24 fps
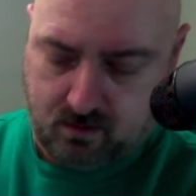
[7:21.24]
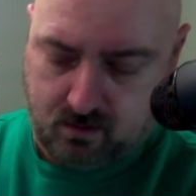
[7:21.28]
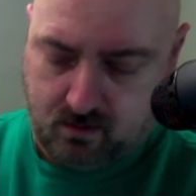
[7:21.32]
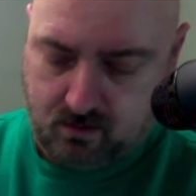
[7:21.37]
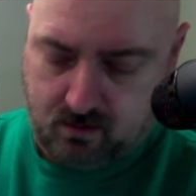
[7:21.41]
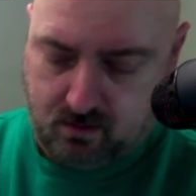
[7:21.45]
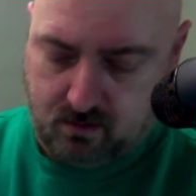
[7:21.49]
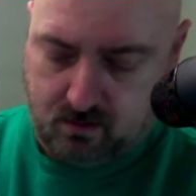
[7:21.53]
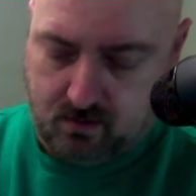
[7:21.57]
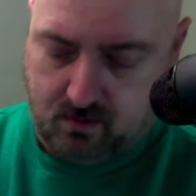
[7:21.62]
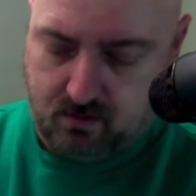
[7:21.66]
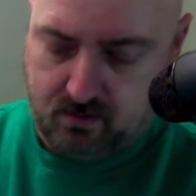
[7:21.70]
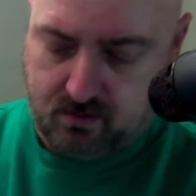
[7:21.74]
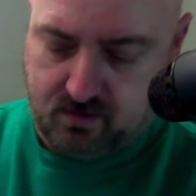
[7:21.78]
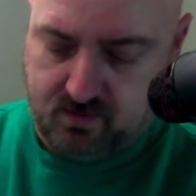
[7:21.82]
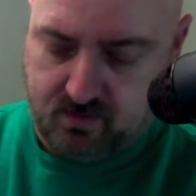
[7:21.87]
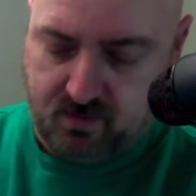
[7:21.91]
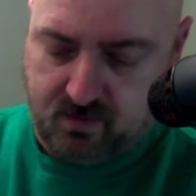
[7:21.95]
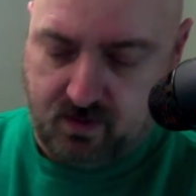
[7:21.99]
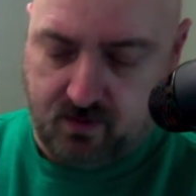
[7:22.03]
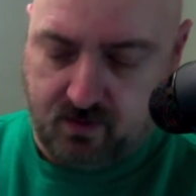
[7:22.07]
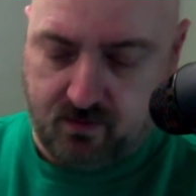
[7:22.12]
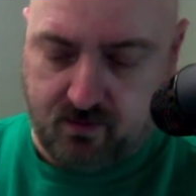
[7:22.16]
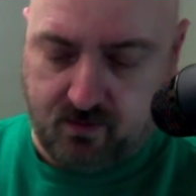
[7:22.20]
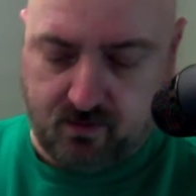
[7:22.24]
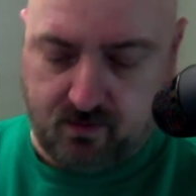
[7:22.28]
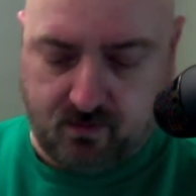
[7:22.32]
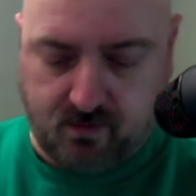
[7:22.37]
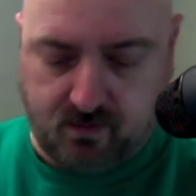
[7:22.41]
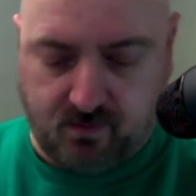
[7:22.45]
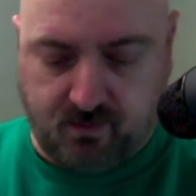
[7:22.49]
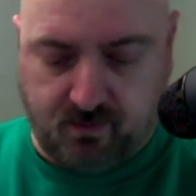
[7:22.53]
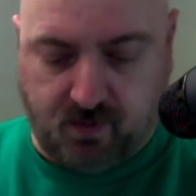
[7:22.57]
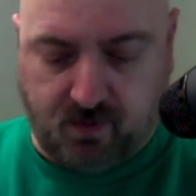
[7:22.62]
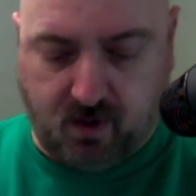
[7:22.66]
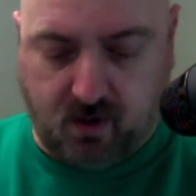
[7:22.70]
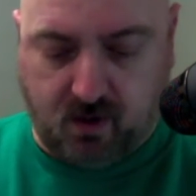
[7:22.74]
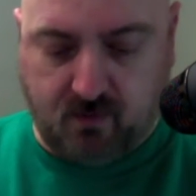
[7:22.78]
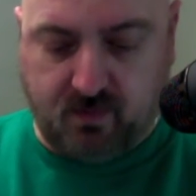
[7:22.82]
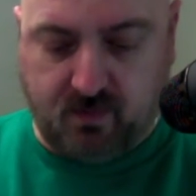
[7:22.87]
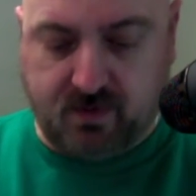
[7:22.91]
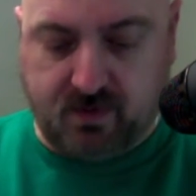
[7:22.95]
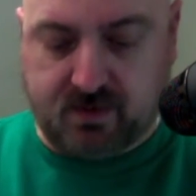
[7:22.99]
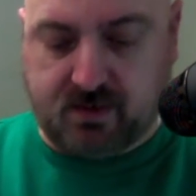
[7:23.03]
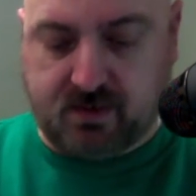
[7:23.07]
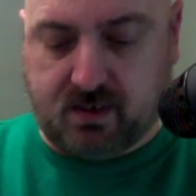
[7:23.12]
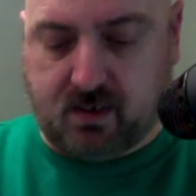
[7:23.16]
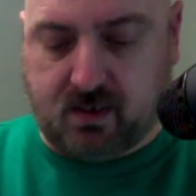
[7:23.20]
there's some other
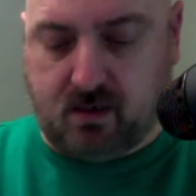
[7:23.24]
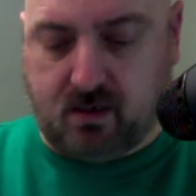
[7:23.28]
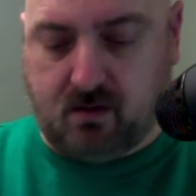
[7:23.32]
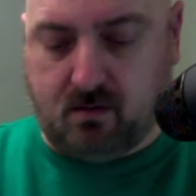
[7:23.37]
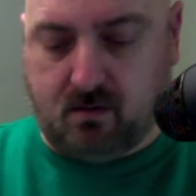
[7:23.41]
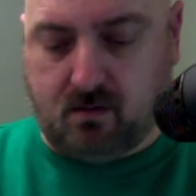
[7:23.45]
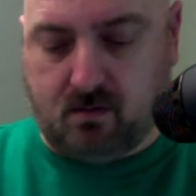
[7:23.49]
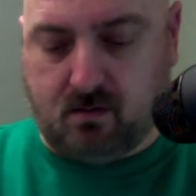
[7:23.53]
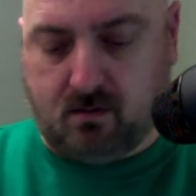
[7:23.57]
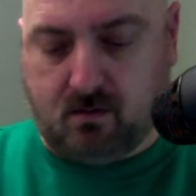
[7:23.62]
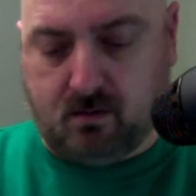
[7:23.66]
compartments here,